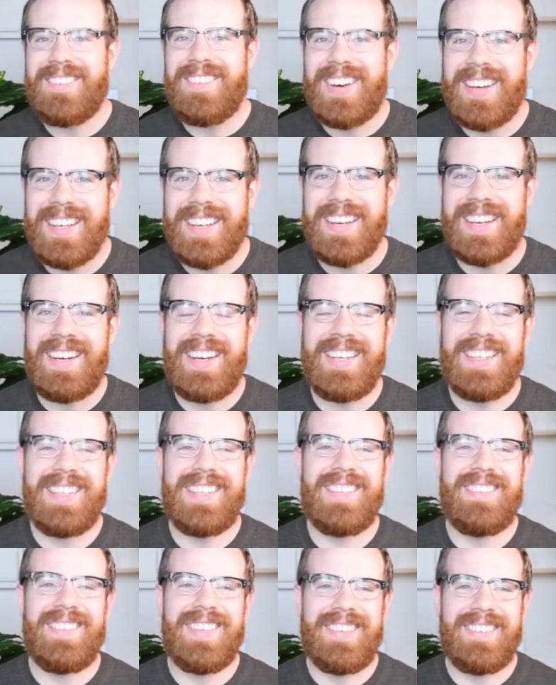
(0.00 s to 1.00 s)
money on any
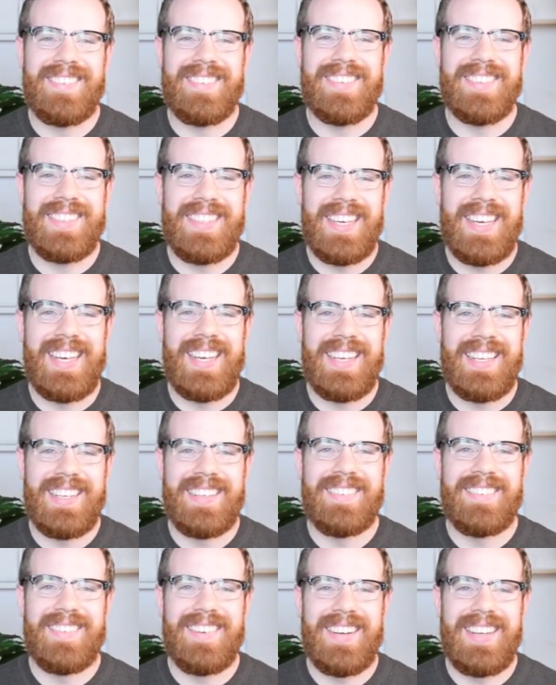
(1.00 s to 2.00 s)
individual day,
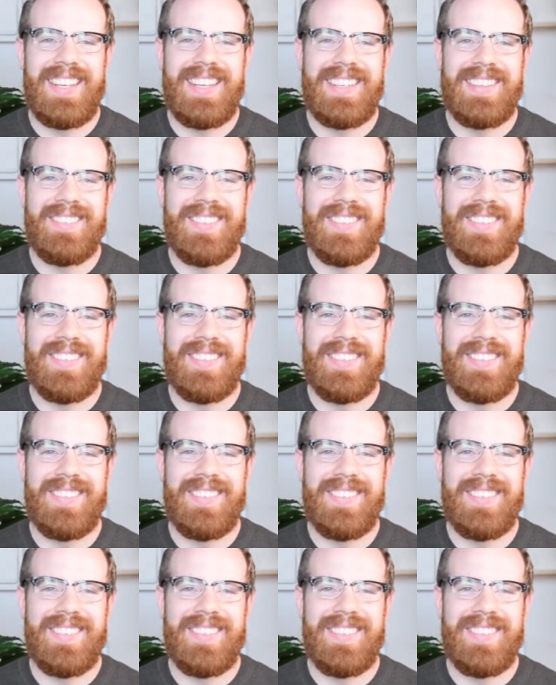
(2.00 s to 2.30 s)
right?